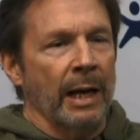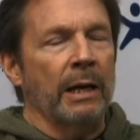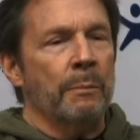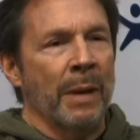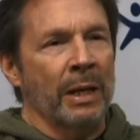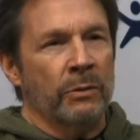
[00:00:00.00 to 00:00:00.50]

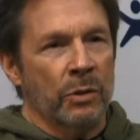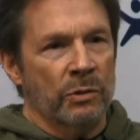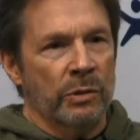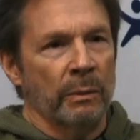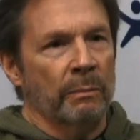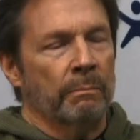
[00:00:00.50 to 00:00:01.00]
mentored
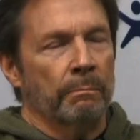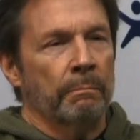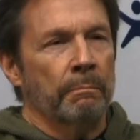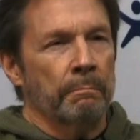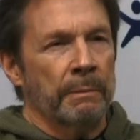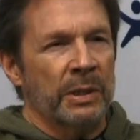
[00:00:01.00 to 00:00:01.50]

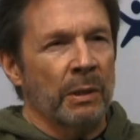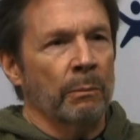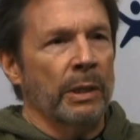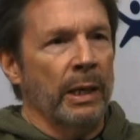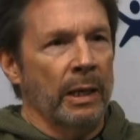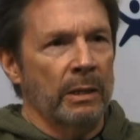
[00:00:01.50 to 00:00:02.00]
some
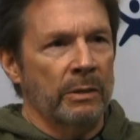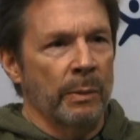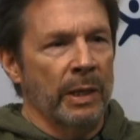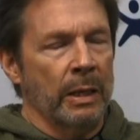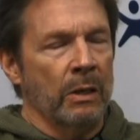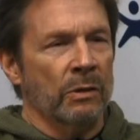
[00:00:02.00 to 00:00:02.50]
kids many
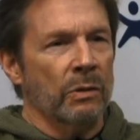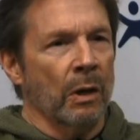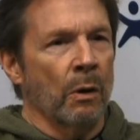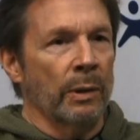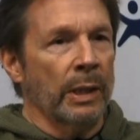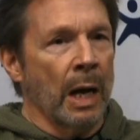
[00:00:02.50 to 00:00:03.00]
years ago
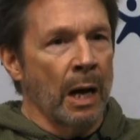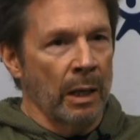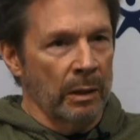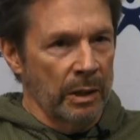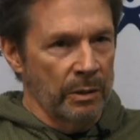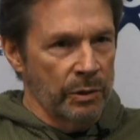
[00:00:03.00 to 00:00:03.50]
in
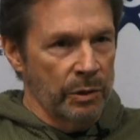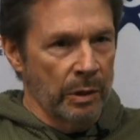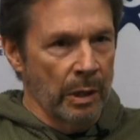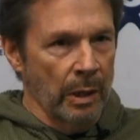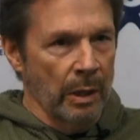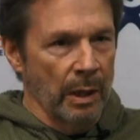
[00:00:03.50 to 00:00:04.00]
college,
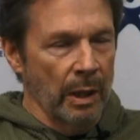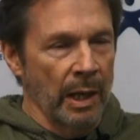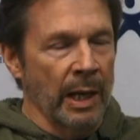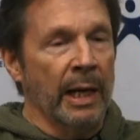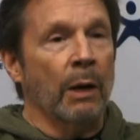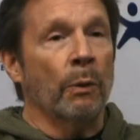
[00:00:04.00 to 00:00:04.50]

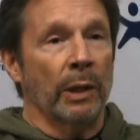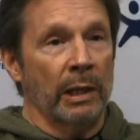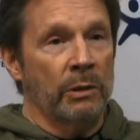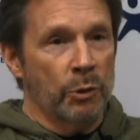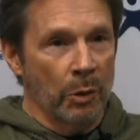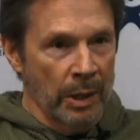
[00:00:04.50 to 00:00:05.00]
and I really
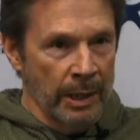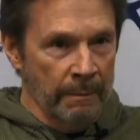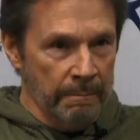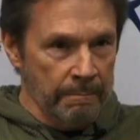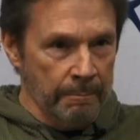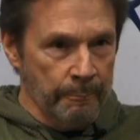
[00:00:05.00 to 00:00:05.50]
enjoyed it.
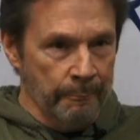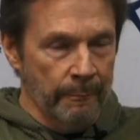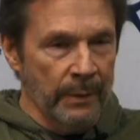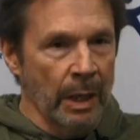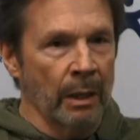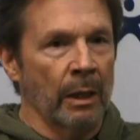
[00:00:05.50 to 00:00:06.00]

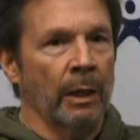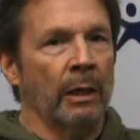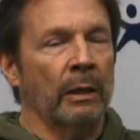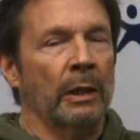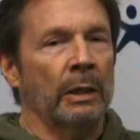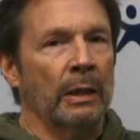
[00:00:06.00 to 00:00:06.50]

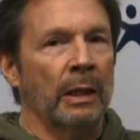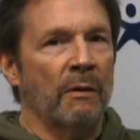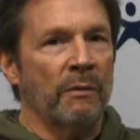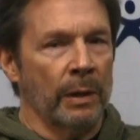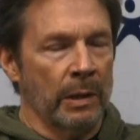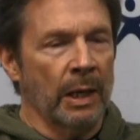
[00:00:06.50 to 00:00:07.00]
I
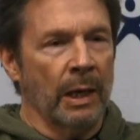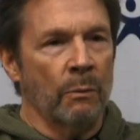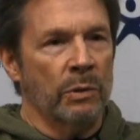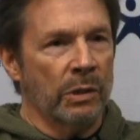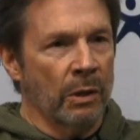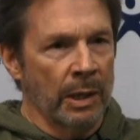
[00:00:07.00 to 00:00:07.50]
felt like I was
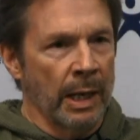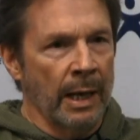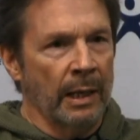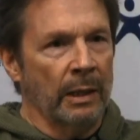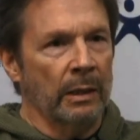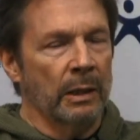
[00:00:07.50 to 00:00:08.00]
good at
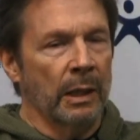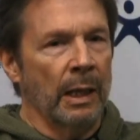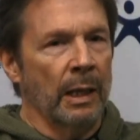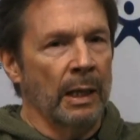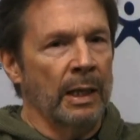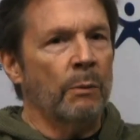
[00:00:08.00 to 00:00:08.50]
it,
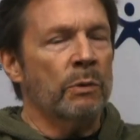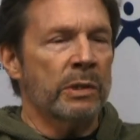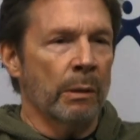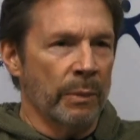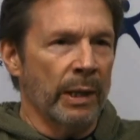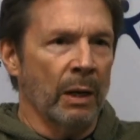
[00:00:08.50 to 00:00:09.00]
and it was
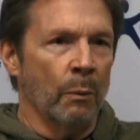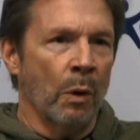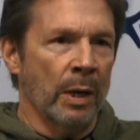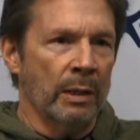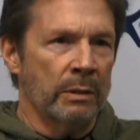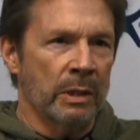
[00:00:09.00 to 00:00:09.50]
something I
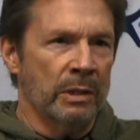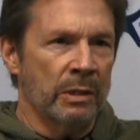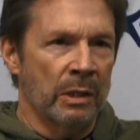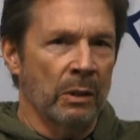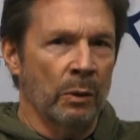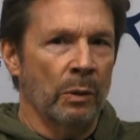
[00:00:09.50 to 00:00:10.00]
wanted to
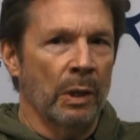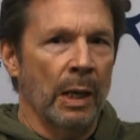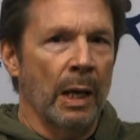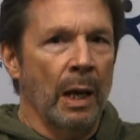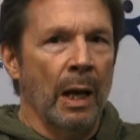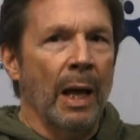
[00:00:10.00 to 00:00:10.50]
do.
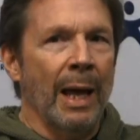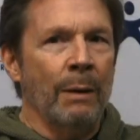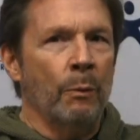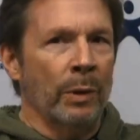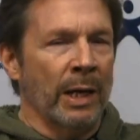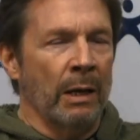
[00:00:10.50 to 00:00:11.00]
And
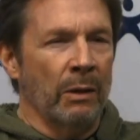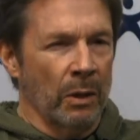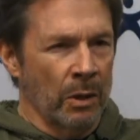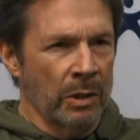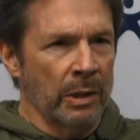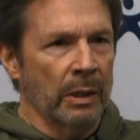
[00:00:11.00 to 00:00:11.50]
when I heard